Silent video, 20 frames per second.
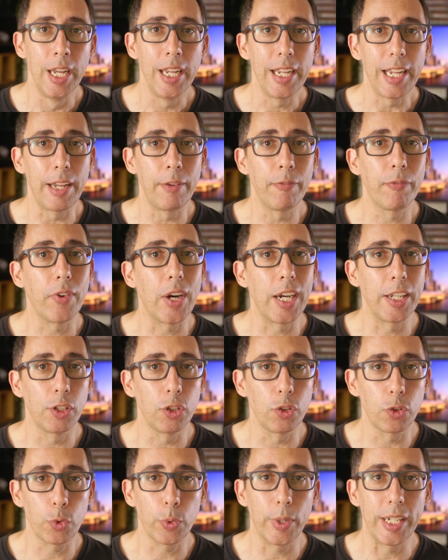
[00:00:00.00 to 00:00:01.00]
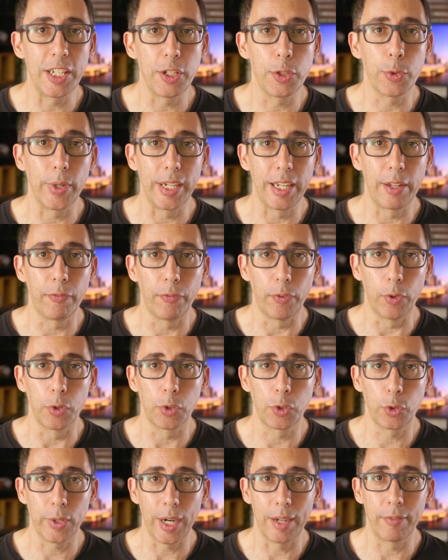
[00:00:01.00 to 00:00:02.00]
in Finder's 2024
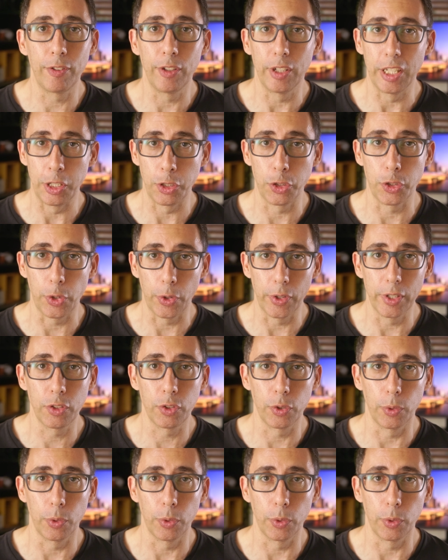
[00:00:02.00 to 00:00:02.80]
Travel Insurance